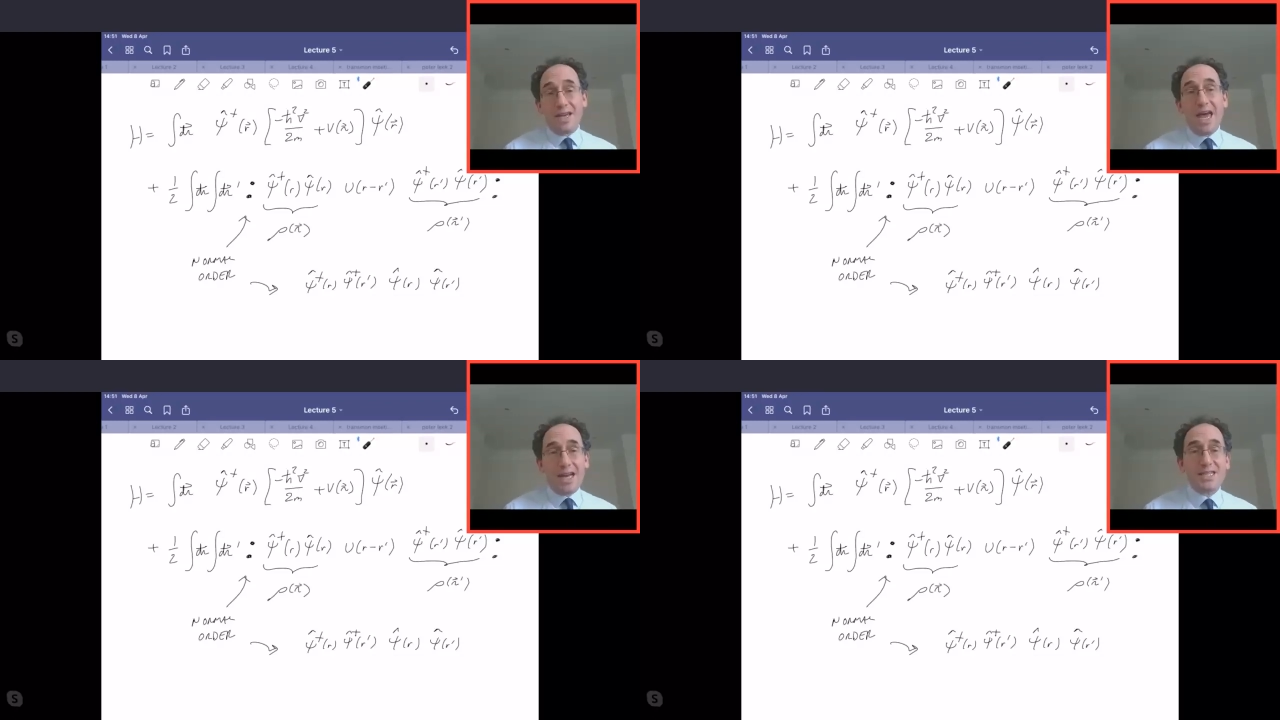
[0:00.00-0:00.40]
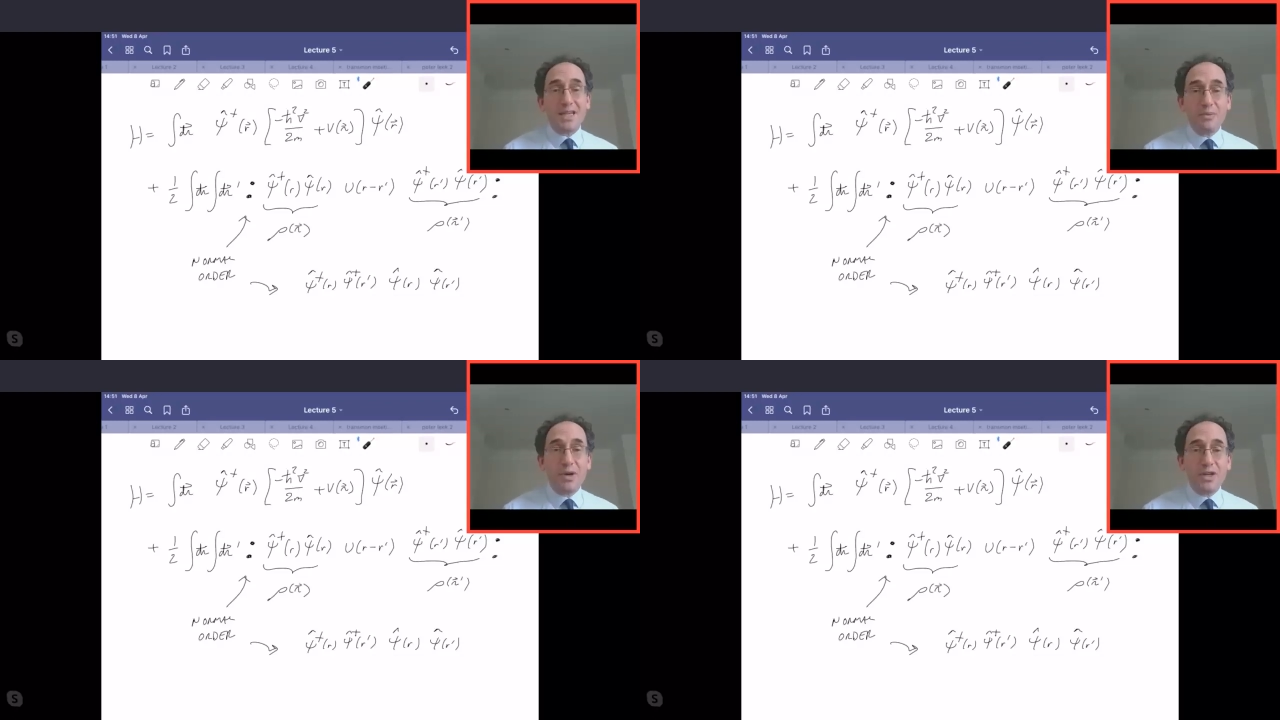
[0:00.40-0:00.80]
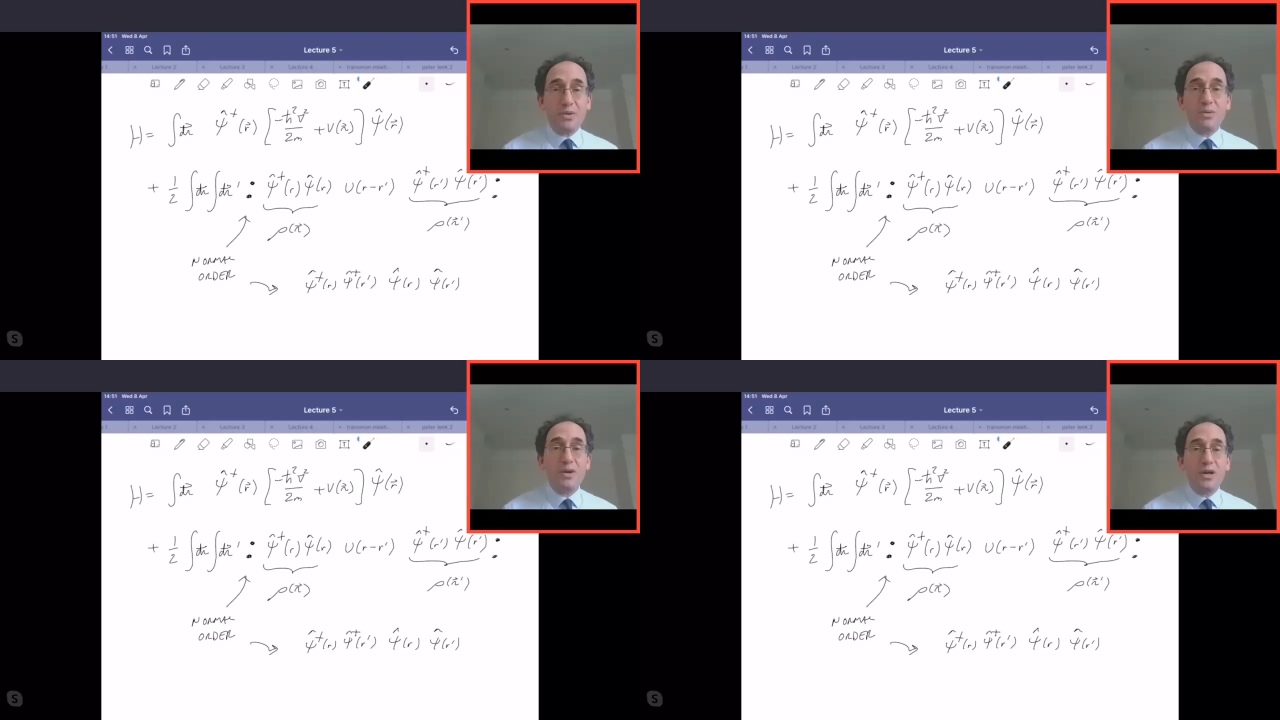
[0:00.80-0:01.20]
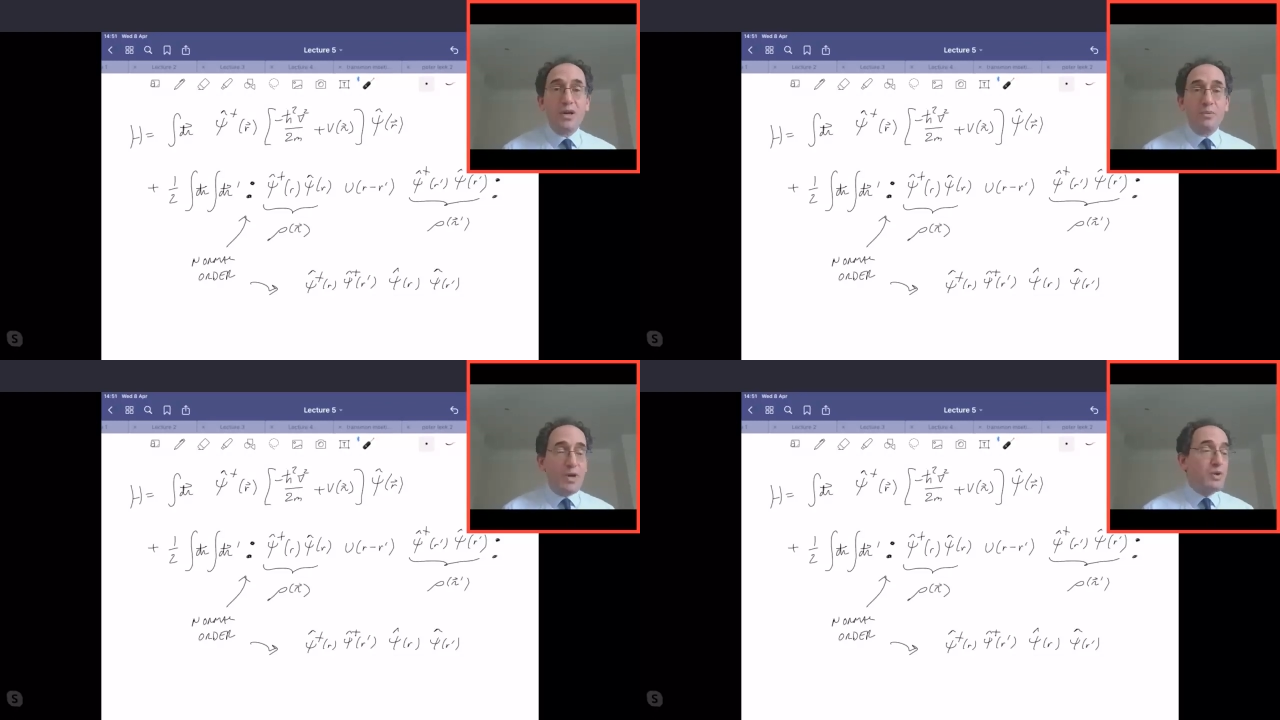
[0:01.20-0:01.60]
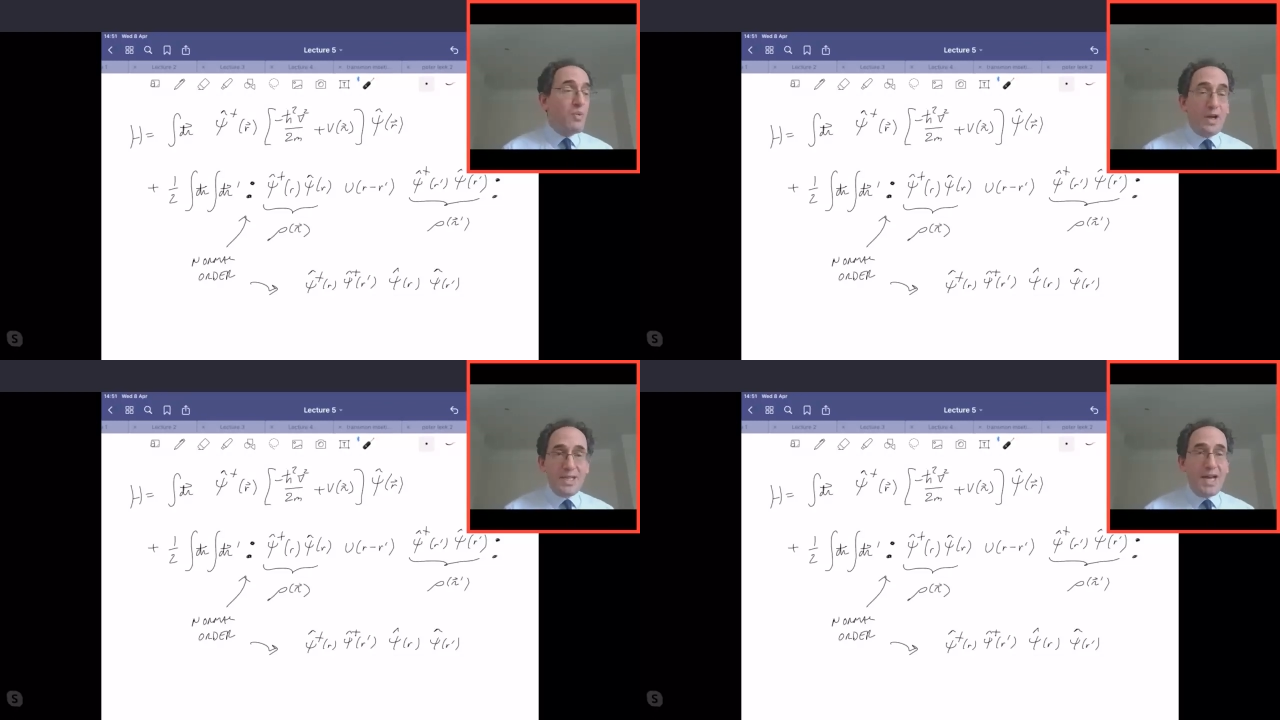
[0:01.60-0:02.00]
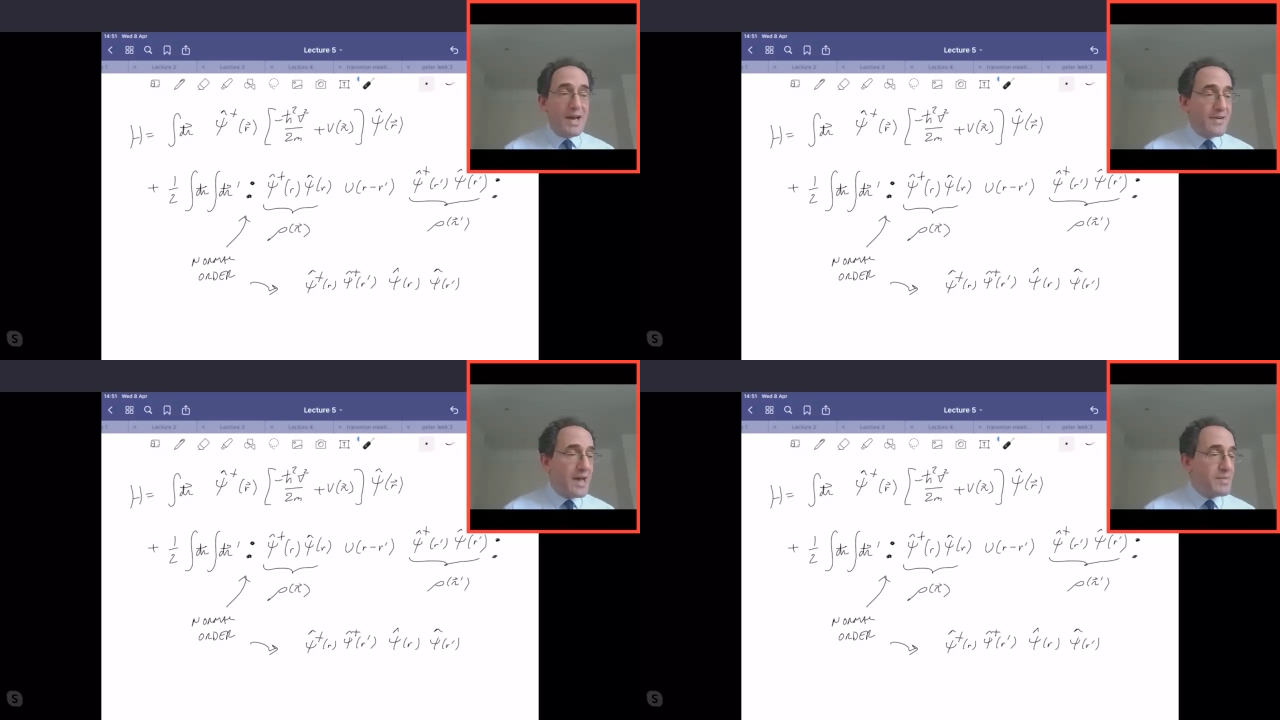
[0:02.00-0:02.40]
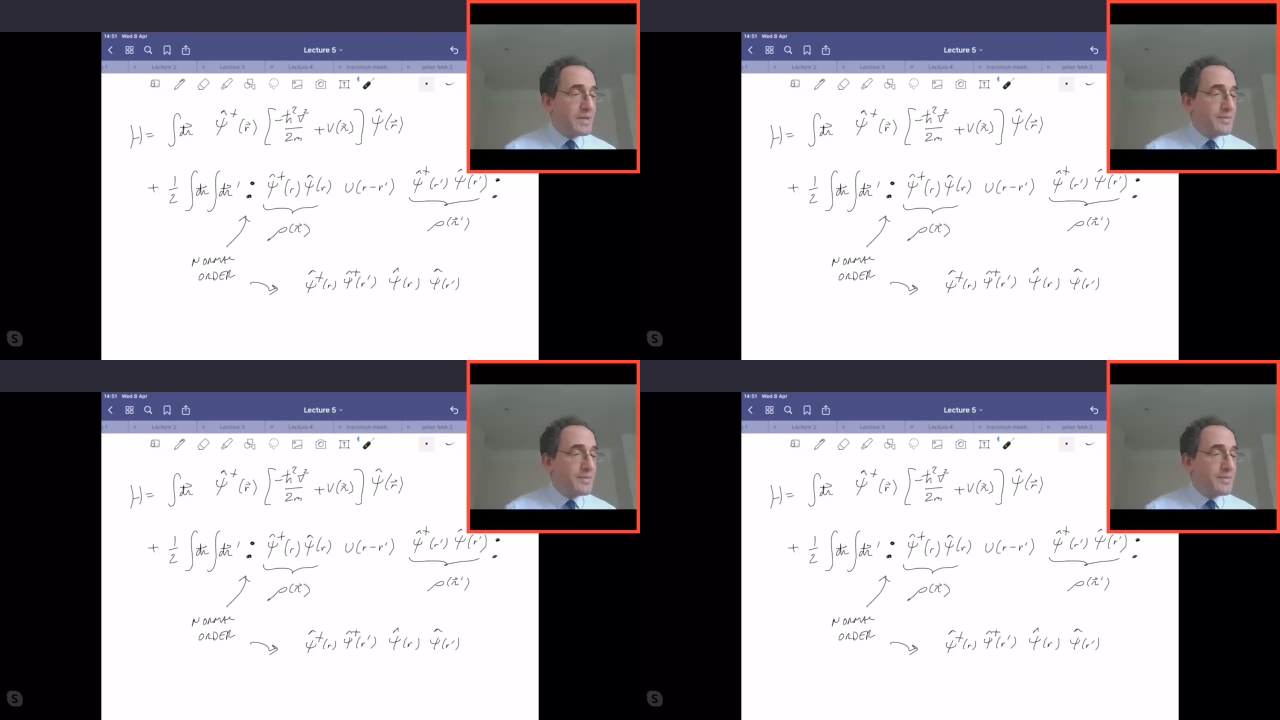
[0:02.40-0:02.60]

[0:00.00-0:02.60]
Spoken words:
actually what you want to have happen.